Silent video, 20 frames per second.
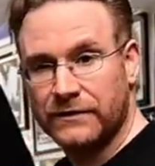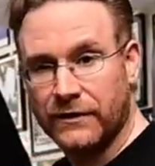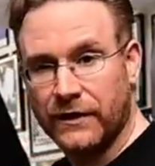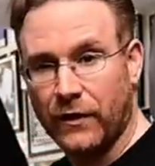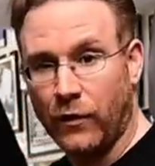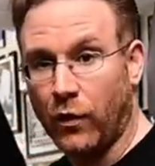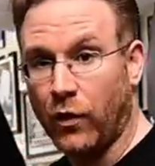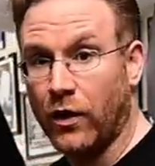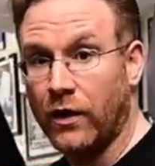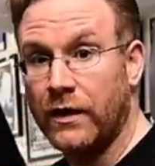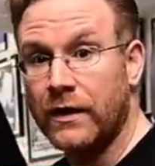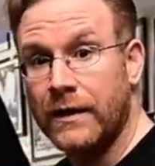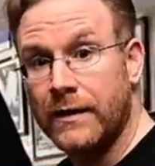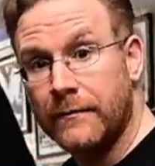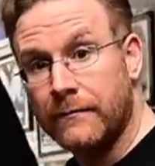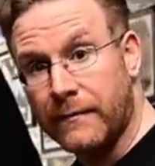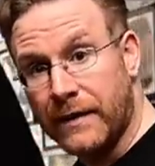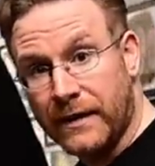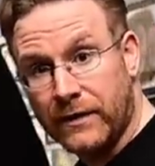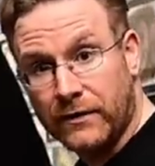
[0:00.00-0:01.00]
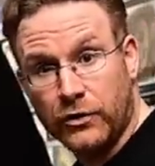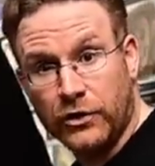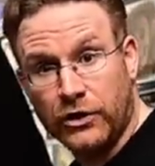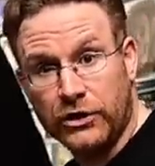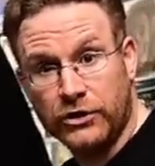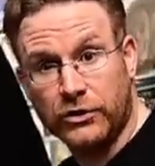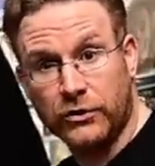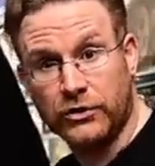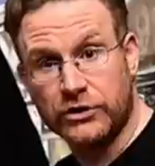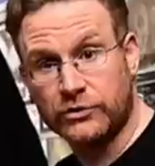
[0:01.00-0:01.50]
so that, or you
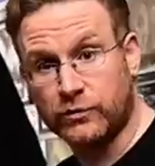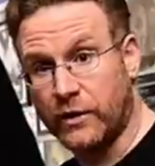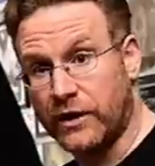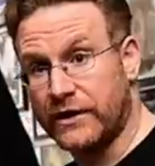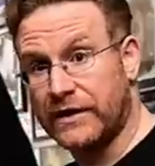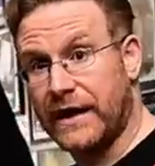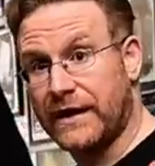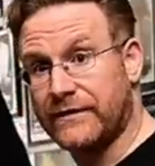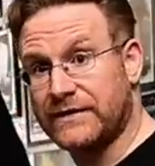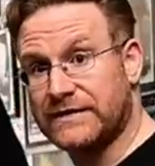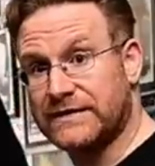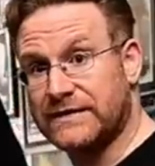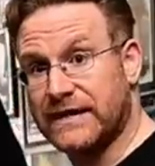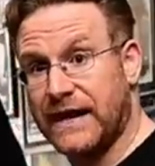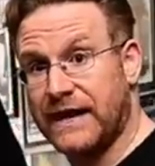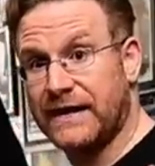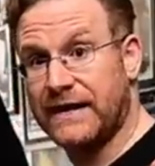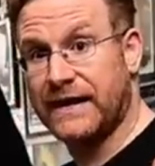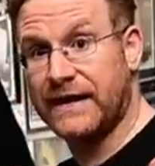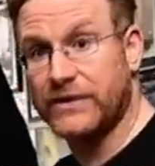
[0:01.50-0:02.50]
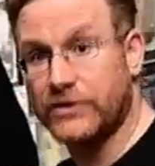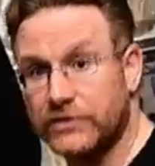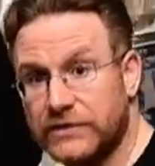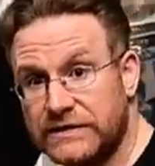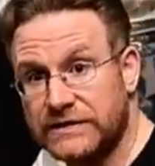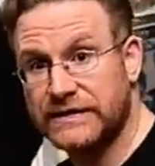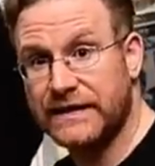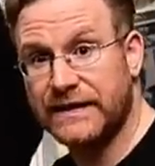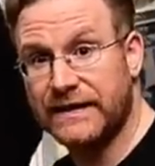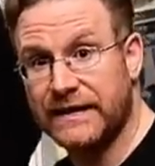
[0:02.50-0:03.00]
can do this where you're not even standing and you're
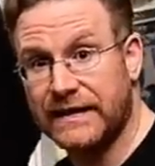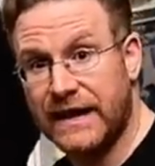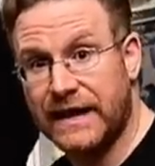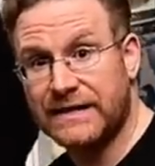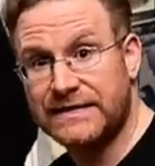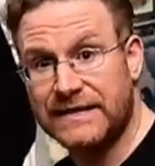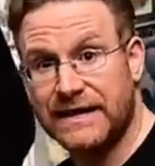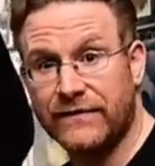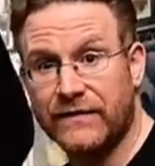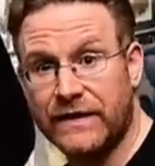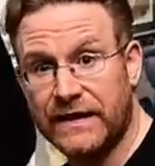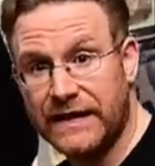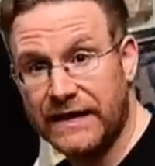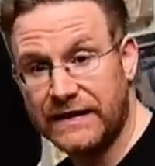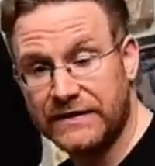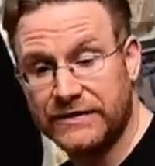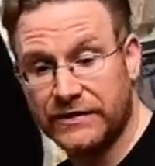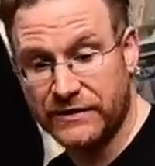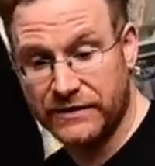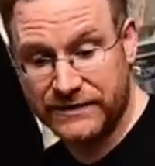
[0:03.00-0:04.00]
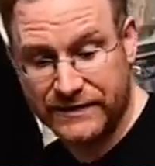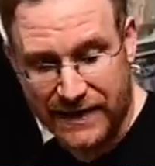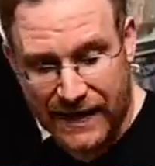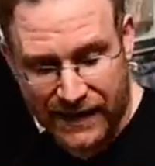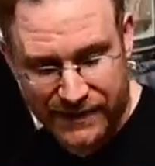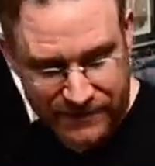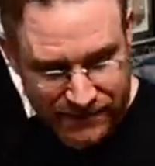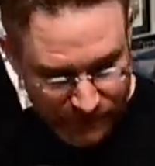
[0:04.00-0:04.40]
seated and it's even easier to stack